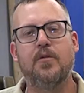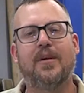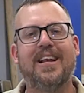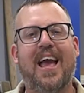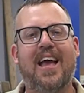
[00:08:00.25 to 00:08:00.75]
you
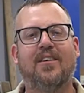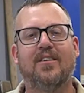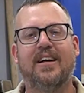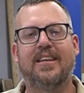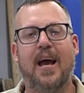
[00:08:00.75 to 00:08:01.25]
can
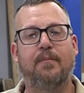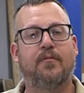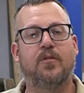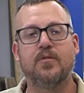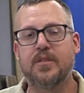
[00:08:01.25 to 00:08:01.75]
handle
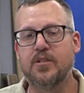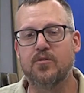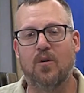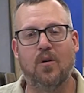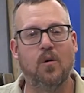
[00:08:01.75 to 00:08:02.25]
adaptive cruise
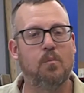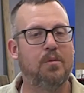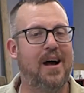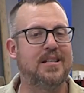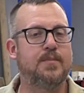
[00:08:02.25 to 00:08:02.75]
control,
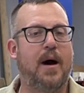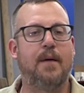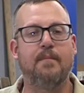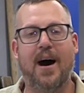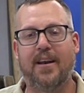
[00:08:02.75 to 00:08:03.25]
blind
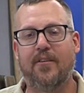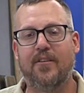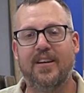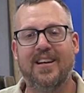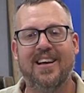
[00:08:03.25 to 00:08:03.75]
spot
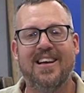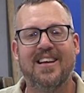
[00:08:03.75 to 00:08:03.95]
monitoring,